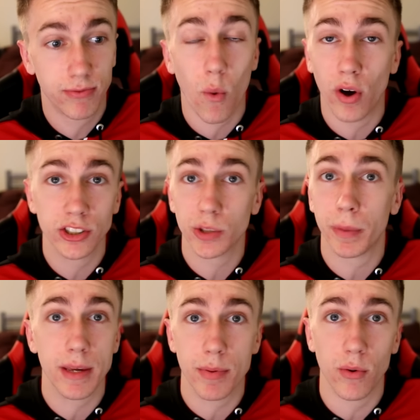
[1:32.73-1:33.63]

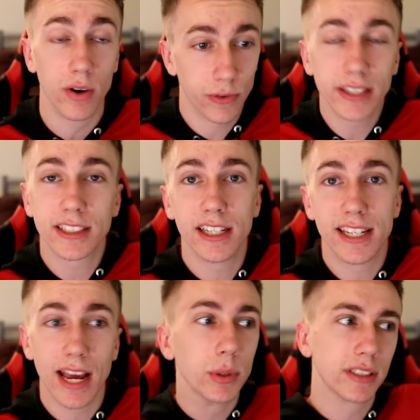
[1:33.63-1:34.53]
400 people. The rest of
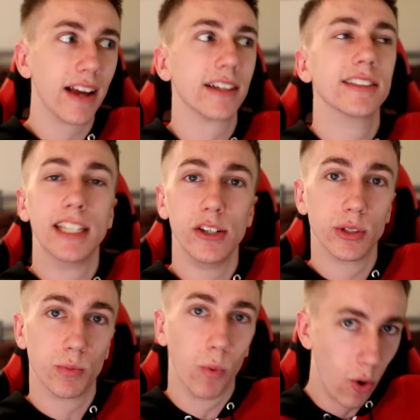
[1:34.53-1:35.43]
the day was like continuous